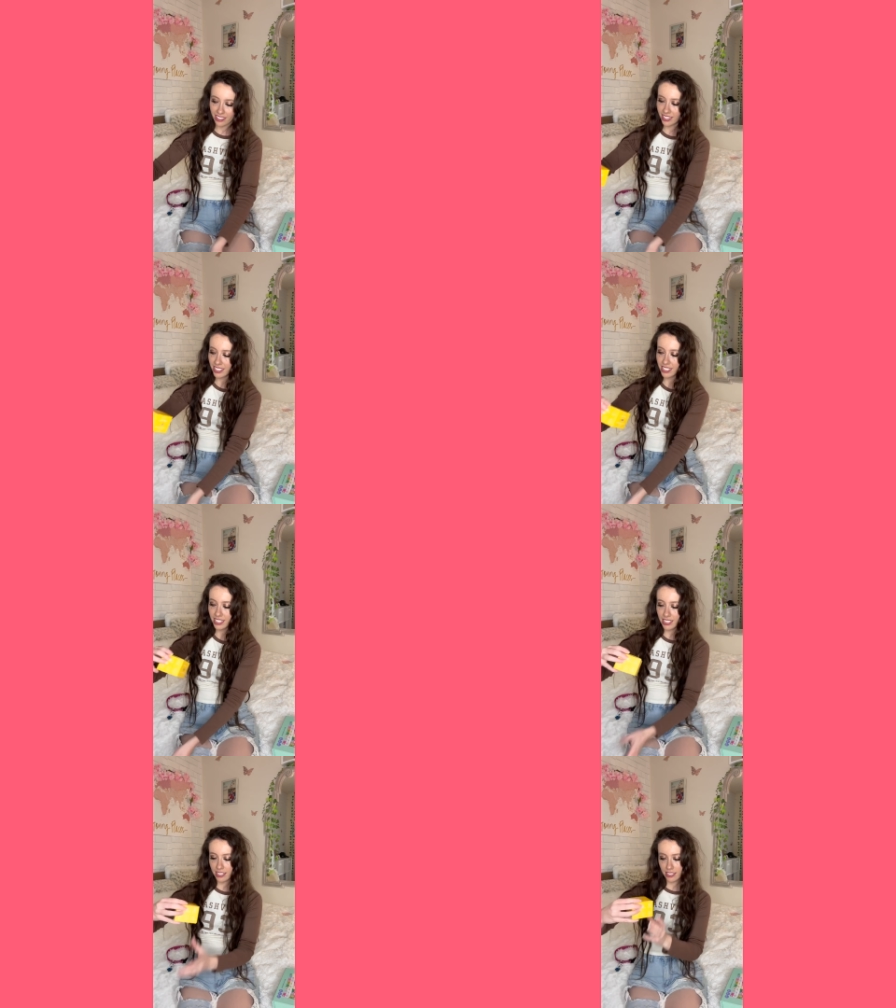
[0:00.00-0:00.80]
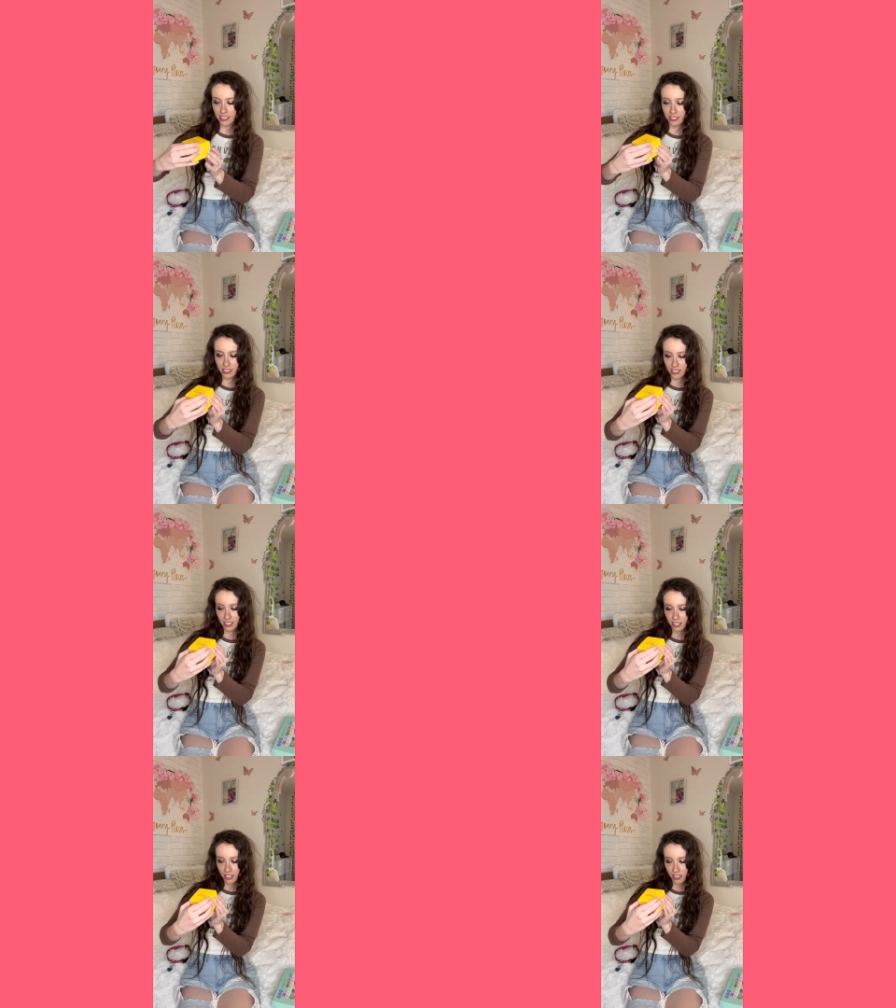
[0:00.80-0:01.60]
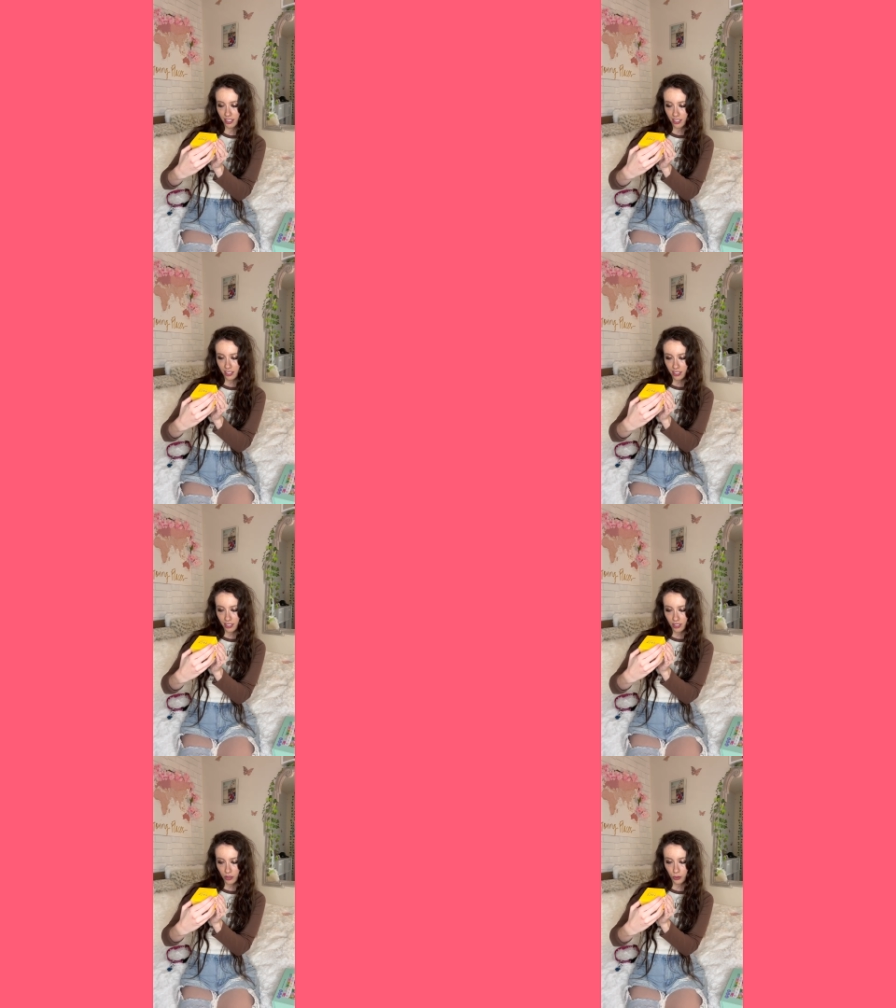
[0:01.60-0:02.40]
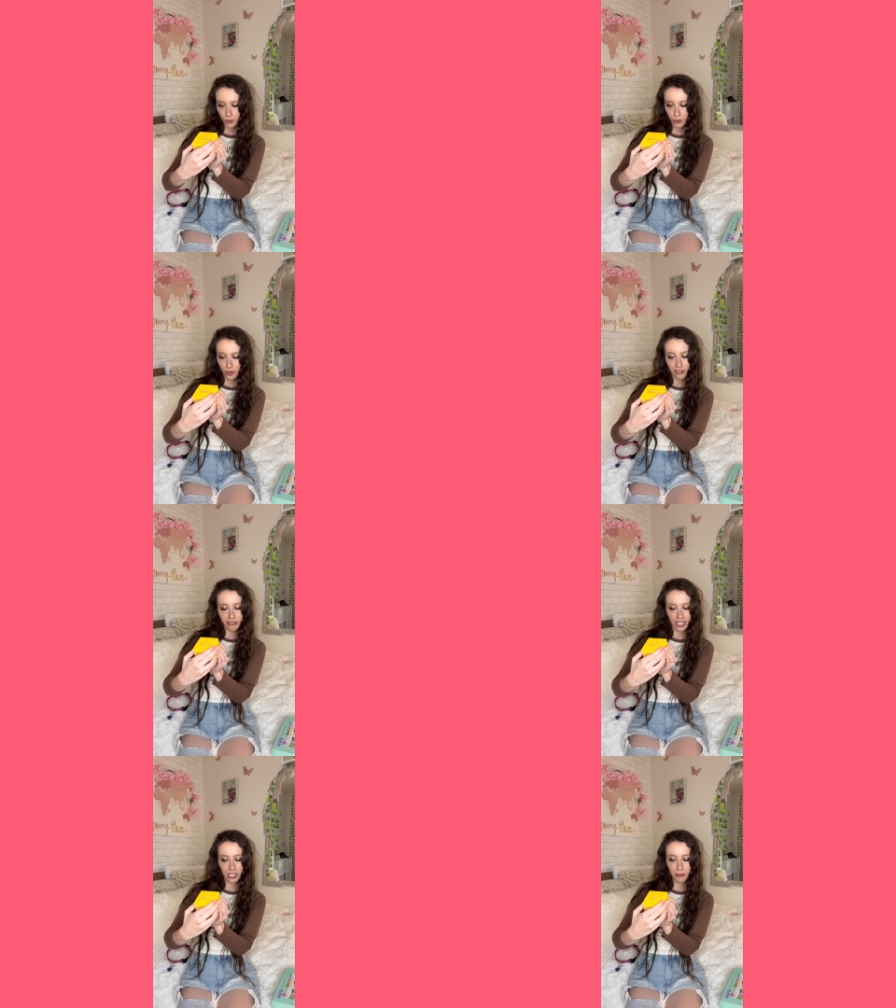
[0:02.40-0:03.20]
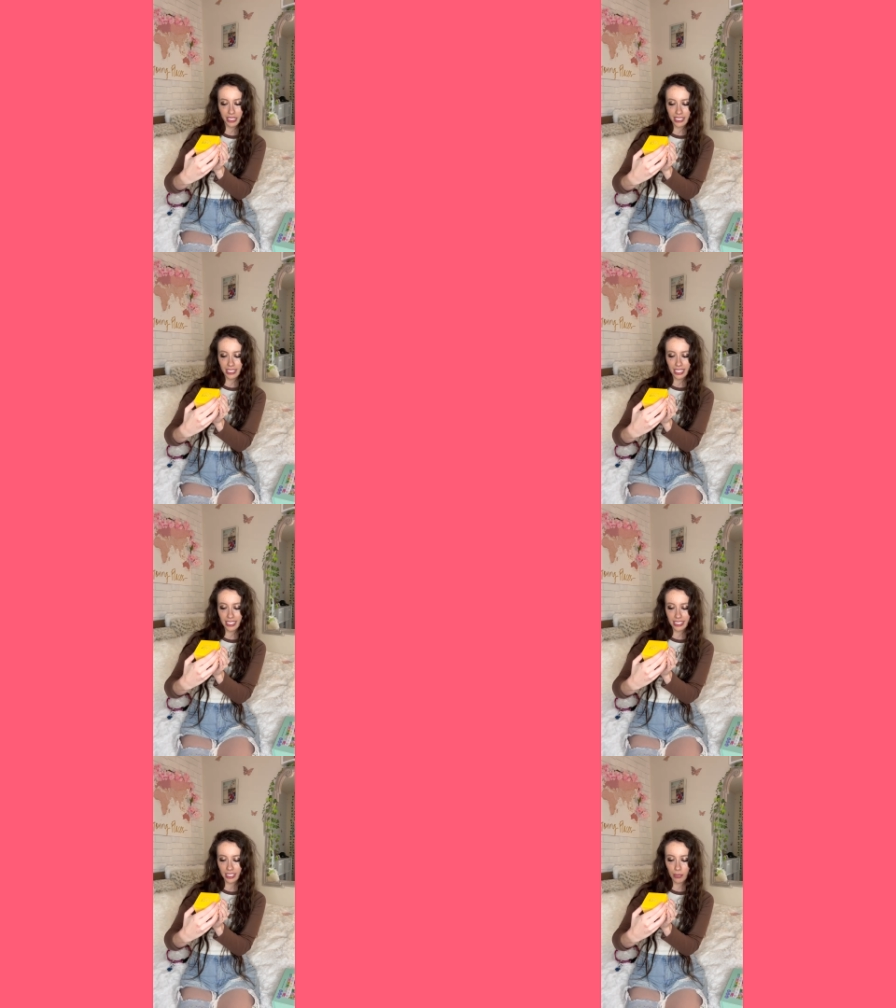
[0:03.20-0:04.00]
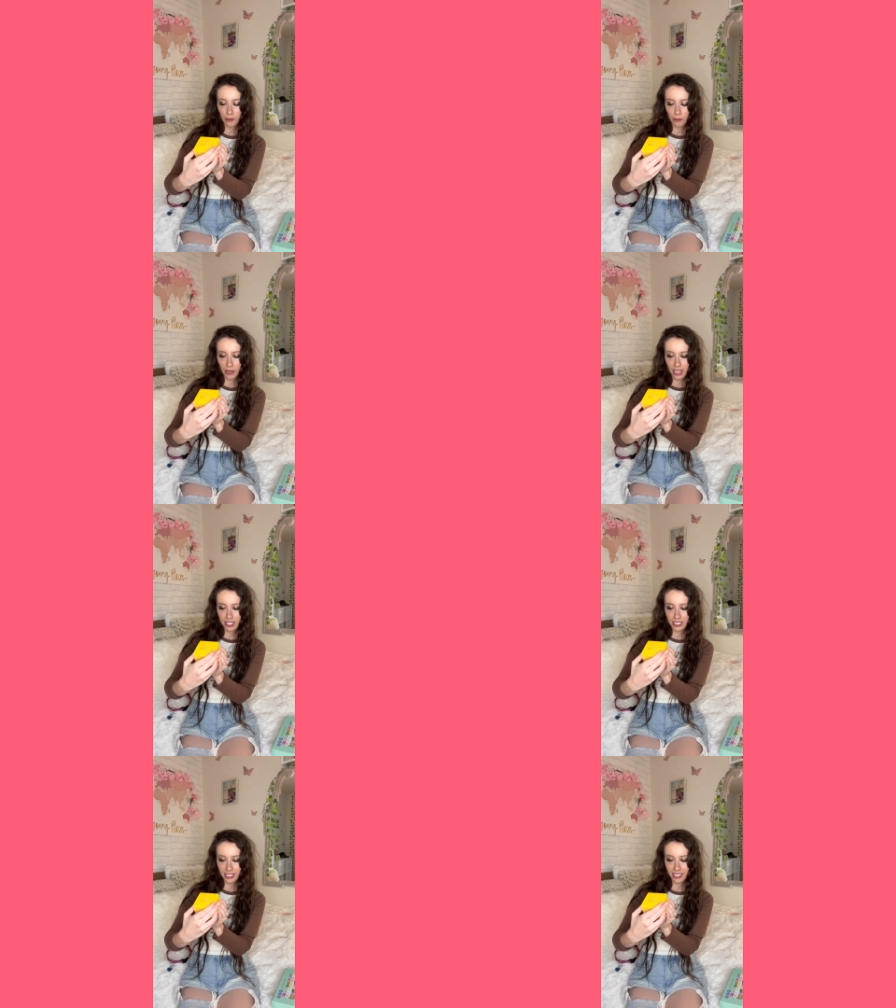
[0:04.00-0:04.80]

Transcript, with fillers: this is, ooh, a vitamin C sleeping mask.